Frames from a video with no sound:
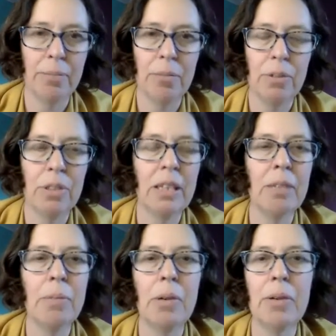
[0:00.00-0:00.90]

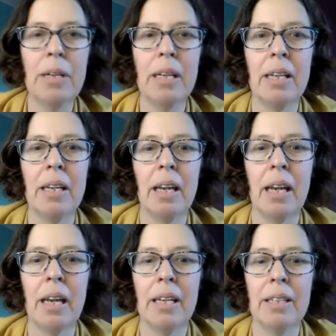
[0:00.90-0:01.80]
ceremony
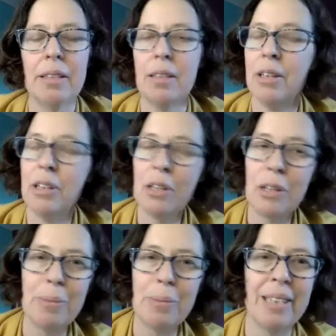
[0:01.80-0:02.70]
and
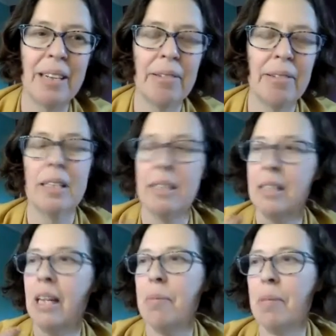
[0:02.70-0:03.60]
herbs that really
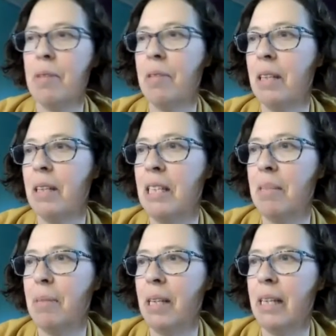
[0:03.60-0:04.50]
helped me with the
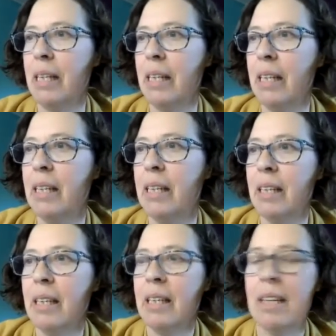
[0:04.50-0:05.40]
deep healing.
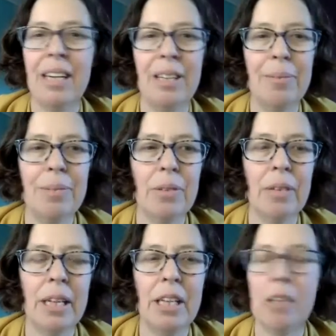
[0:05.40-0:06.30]
So
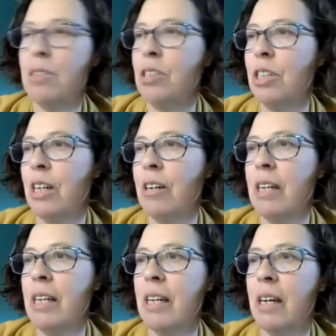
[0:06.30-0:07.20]
thank you for
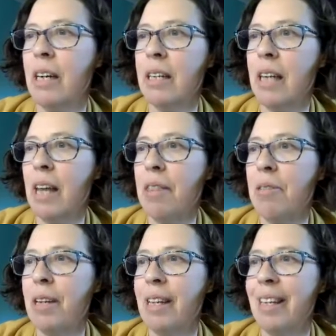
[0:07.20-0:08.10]
sharing.
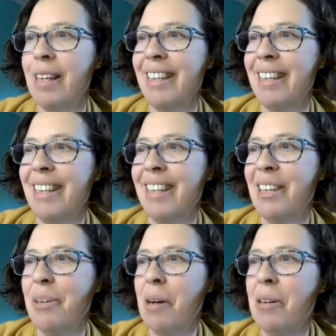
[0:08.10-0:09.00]
Catherine,
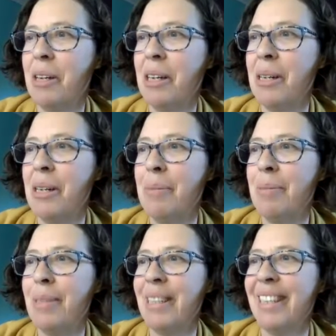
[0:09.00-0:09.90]

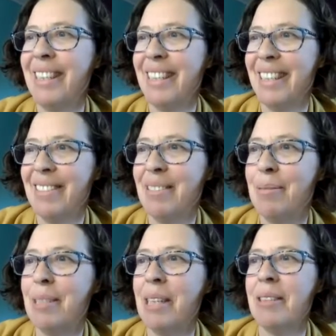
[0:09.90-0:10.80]
welcome from
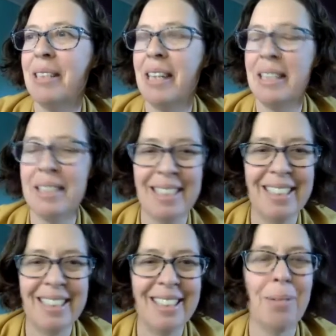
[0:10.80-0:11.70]
South
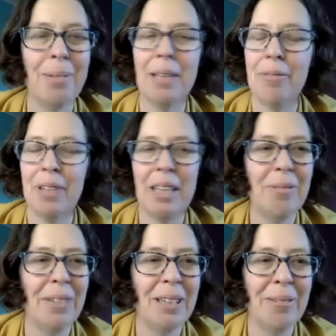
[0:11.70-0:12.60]
Texas, probably very,
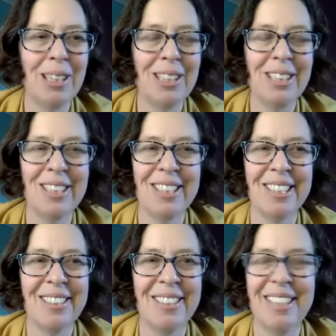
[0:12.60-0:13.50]
very rich
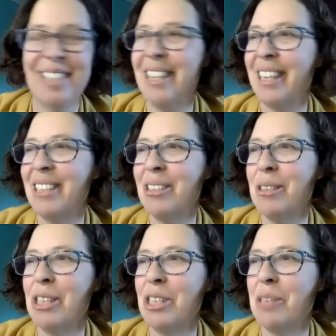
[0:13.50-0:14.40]
in
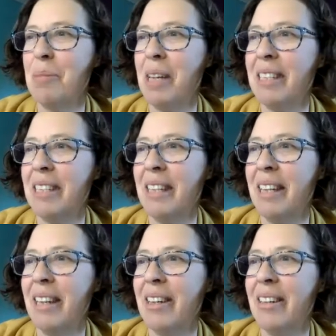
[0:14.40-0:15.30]
traditional medicine
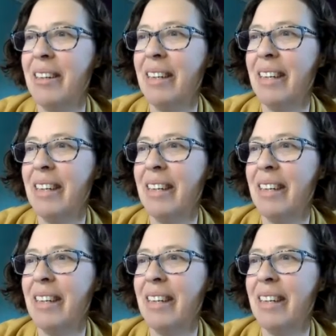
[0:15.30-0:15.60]
there.